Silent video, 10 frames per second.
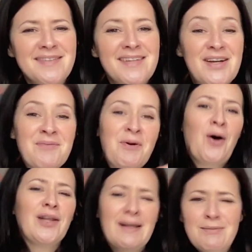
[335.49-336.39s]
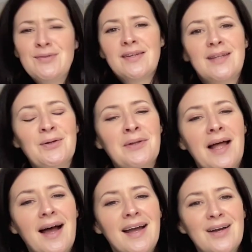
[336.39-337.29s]
So you can put on like music that you
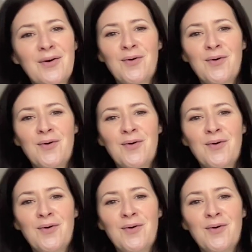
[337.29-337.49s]
like,